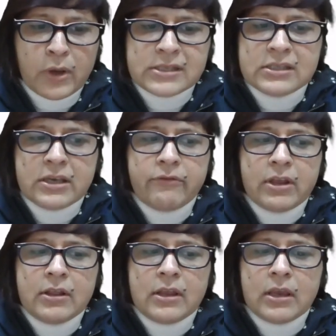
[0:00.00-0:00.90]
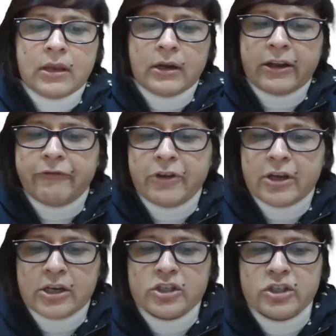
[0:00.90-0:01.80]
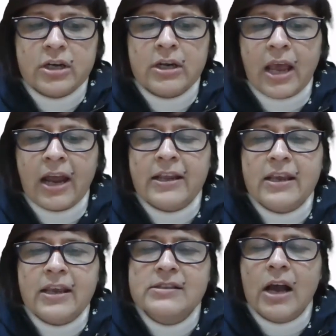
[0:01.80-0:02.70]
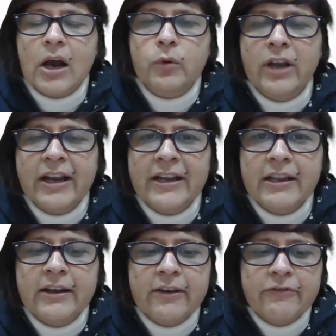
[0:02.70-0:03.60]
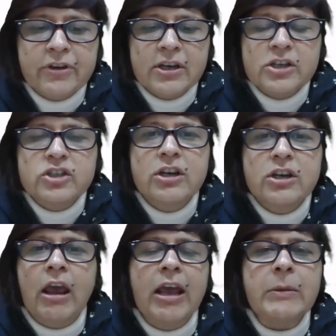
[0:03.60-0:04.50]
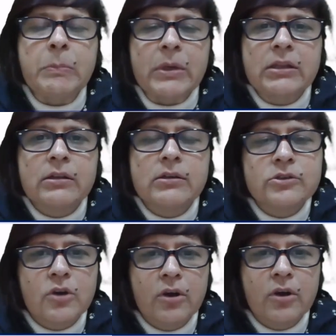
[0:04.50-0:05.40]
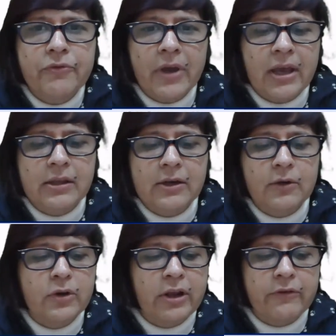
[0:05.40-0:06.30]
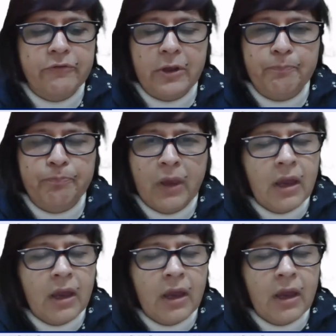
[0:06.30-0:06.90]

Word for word: has given the definition, and he has outlined the definition and methods of ethnography.